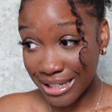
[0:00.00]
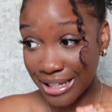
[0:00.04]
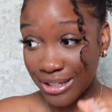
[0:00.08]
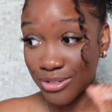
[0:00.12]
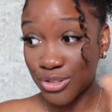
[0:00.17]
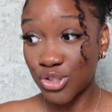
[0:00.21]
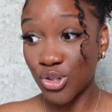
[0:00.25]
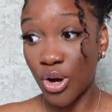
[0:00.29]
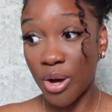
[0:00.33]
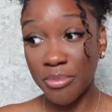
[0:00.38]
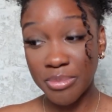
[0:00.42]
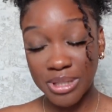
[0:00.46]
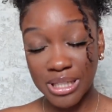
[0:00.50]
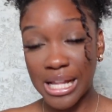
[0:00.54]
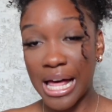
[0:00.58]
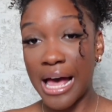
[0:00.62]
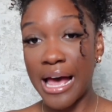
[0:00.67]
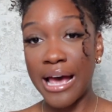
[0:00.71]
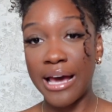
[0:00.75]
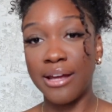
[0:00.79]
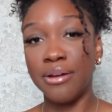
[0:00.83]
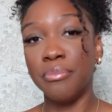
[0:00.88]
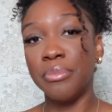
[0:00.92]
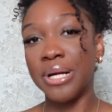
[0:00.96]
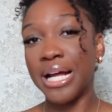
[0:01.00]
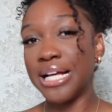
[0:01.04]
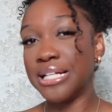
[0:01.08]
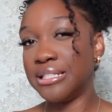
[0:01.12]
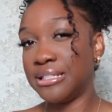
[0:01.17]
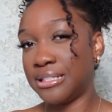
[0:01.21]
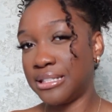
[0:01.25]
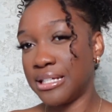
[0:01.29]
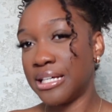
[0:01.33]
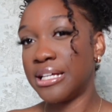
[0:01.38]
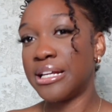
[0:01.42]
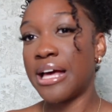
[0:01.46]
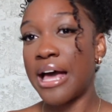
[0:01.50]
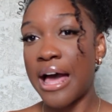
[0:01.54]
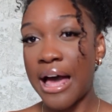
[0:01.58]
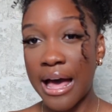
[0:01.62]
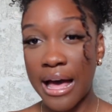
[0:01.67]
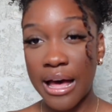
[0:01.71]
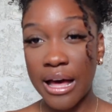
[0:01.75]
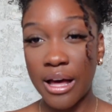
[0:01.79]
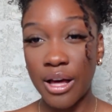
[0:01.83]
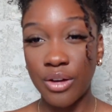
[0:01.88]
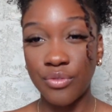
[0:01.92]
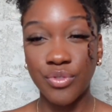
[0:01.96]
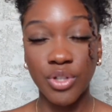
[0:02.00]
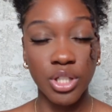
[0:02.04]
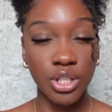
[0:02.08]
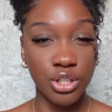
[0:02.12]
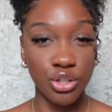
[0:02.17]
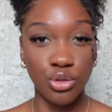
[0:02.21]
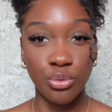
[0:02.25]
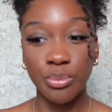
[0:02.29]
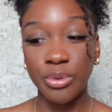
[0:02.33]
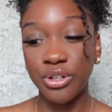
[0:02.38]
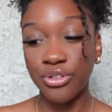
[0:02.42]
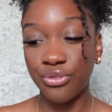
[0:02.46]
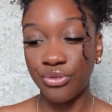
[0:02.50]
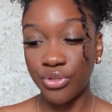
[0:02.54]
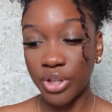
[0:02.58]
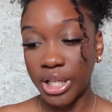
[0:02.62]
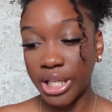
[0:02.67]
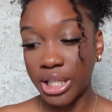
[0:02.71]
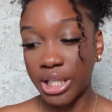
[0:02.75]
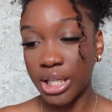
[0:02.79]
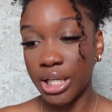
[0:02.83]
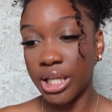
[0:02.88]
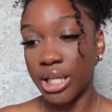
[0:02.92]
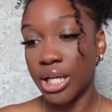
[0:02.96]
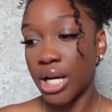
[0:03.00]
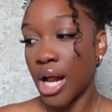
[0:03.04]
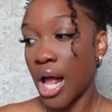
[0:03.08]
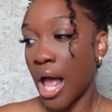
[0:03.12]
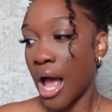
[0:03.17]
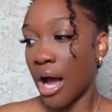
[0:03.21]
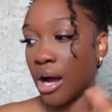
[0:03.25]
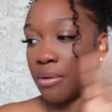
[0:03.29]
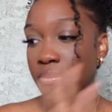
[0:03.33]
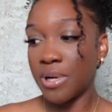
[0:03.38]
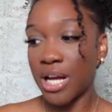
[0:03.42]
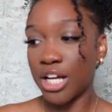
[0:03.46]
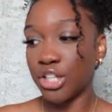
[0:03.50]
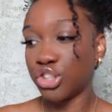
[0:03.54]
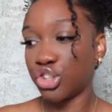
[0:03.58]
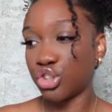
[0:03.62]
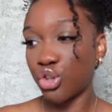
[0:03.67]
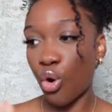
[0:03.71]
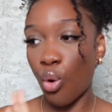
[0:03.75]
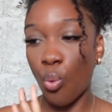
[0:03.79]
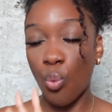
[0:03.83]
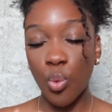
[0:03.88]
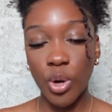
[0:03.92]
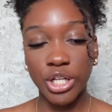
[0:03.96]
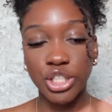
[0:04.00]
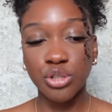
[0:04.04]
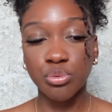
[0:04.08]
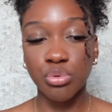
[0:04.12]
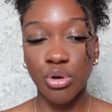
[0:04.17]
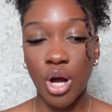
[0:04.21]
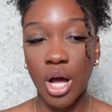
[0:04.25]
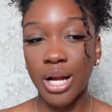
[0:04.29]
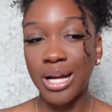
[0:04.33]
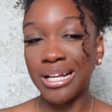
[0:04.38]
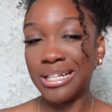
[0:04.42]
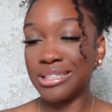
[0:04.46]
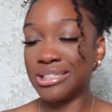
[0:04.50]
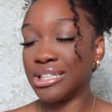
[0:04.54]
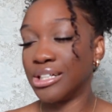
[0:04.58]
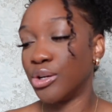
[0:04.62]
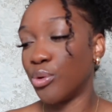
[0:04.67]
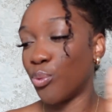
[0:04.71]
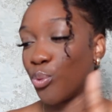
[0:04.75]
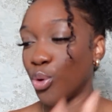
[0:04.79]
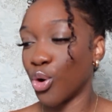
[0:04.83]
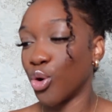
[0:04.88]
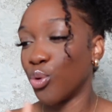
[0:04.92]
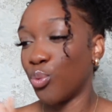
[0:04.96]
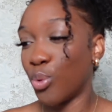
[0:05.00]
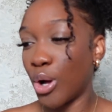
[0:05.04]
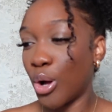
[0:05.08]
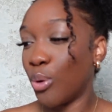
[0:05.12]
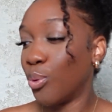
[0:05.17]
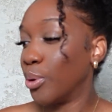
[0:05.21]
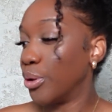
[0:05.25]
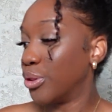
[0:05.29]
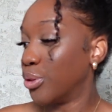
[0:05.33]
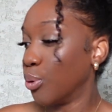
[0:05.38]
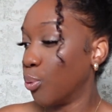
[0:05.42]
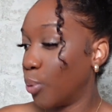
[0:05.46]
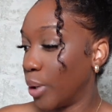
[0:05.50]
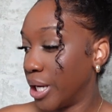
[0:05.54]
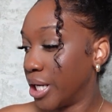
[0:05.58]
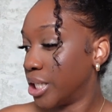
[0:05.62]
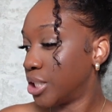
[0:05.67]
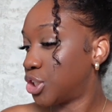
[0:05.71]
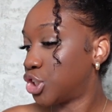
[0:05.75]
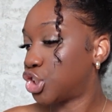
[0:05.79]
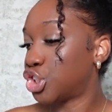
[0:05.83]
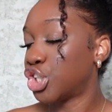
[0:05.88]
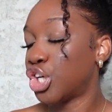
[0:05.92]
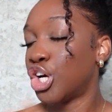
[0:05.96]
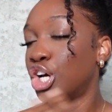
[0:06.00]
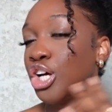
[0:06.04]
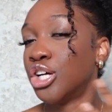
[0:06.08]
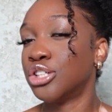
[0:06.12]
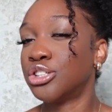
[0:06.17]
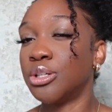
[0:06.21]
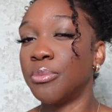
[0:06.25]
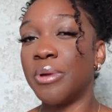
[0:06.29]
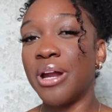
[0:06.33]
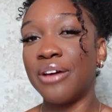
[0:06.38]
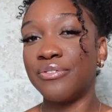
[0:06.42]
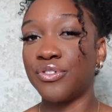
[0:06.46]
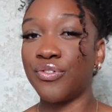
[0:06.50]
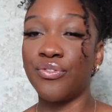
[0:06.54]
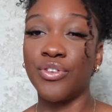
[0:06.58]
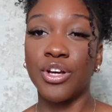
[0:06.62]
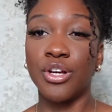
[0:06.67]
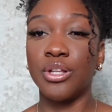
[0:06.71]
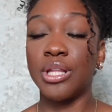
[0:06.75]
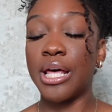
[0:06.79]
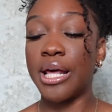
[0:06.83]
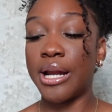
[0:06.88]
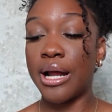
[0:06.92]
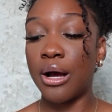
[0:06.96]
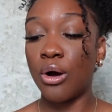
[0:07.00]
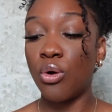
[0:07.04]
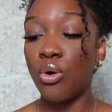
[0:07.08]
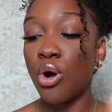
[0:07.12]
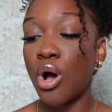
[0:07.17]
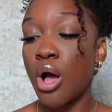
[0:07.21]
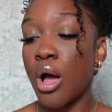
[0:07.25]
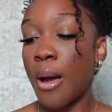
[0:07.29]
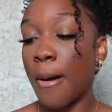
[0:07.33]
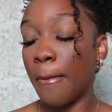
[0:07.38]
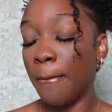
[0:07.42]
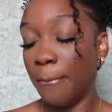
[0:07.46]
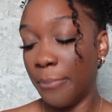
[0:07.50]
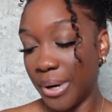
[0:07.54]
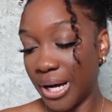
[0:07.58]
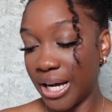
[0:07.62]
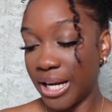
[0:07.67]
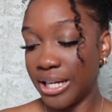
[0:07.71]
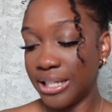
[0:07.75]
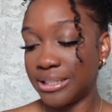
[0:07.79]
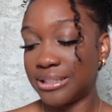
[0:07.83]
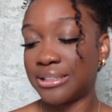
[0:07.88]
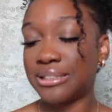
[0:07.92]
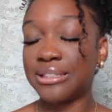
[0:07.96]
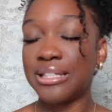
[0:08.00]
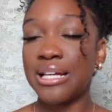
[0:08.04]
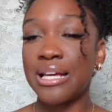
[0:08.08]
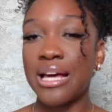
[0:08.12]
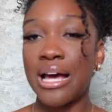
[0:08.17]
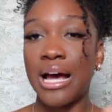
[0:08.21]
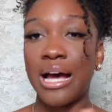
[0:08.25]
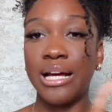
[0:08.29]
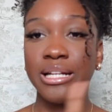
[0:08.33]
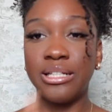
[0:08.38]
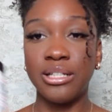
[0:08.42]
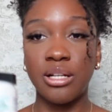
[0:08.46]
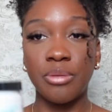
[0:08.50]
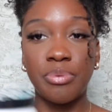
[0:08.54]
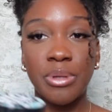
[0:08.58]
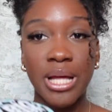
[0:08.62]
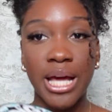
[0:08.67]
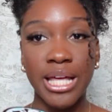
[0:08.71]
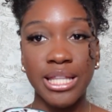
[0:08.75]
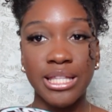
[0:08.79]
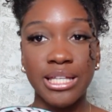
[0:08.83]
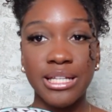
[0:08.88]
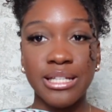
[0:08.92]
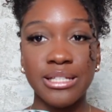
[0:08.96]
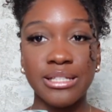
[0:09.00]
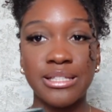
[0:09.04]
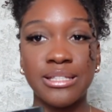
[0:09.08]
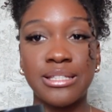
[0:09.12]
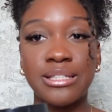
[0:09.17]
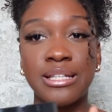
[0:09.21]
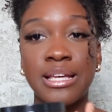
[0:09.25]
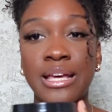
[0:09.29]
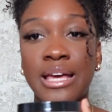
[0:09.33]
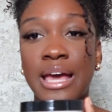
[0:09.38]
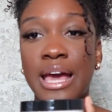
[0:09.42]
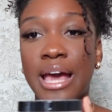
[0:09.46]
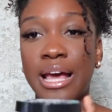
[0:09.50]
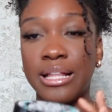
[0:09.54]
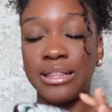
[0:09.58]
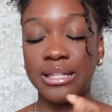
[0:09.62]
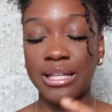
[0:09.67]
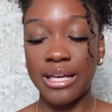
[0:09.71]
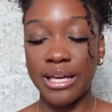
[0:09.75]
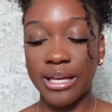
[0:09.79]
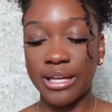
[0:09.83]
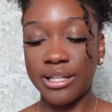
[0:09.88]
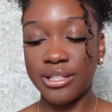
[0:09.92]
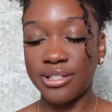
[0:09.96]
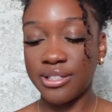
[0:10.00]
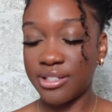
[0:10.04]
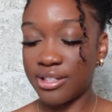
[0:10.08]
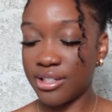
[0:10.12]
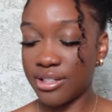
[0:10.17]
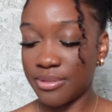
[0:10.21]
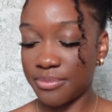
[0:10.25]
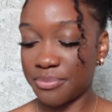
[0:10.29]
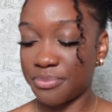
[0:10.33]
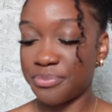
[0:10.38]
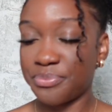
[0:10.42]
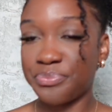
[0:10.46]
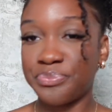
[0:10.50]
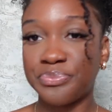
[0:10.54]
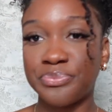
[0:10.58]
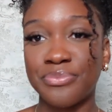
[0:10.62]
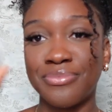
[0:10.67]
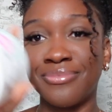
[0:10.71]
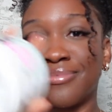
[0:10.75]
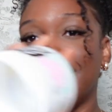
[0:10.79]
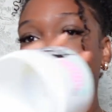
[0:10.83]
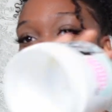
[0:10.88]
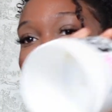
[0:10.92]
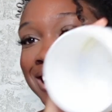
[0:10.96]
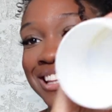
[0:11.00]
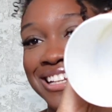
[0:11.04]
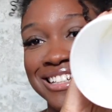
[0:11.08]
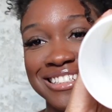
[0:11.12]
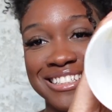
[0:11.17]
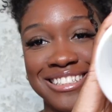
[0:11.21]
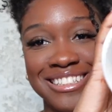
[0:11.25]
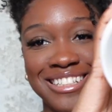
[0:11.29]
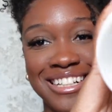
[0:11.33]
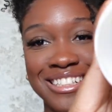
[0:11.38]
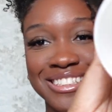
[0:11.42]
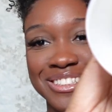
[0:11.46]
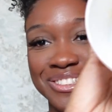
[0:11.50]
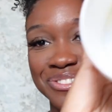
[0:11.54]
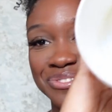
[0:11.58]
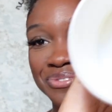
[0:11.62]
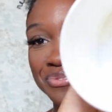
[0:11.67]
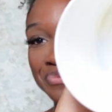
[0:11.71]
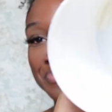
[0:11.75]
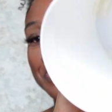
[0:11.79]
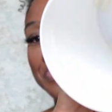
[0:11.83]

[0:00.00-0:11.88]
So I'm glad, but I did have a little bit of flaking. I'm not sure which product didn't work well with which, so I'm gonna have to figure that out. But I did apply this at the end, and this is done too.